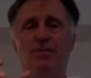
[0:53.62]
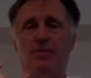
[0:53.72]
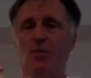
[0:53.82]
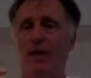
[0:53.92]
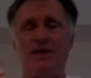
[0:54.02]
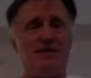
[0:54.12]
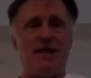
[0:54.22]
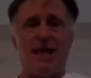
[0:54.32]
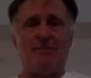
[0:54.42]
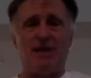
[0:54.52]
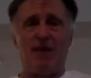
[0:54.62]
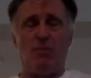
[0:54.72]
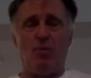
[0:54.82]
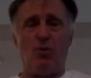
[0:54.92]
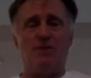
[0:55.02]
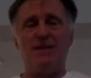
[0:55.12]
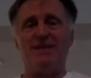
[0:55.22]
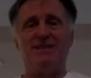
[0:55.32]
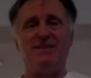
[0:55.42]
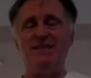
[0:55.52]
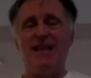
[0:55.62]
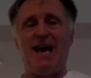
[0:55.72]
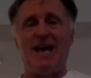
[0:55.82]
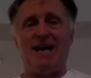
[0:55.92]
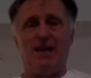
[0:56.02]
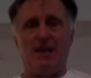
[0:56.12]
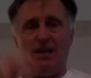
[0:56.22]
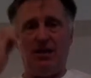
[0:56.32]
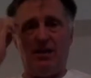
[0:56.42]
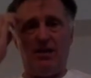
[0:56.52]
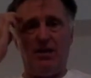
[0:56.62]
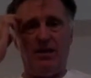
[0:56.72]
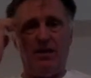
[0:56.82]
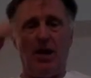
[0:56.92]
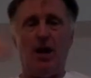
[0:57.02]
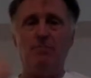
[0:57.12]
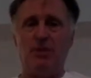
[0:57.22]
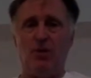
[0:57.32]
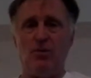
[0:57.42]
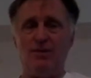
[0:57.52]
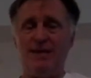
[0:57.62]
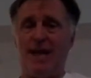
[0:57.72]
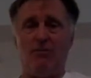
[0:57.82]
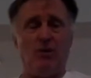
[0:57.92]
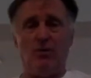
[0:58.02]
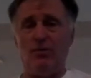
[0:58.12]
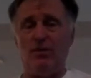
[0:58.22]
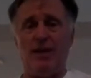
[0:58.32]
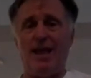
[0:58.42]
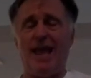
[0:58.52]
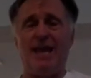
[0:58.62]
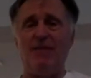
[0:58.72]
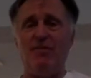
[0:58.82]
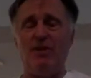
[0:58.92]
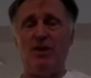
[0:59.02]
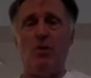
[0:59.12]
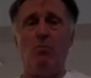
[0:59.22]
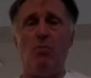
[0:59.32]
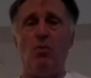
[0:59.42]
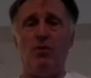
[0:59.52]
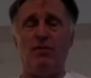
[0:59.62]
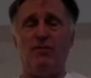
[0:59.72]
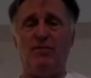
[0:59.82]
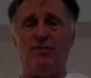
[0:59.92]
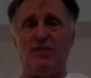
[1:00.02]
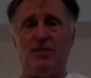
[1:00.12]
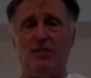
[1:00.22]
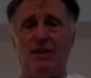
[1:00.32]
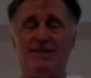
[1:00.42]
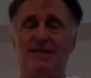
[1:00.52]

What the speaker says: The way this laptop works, it does not download any video more than 15 minutes.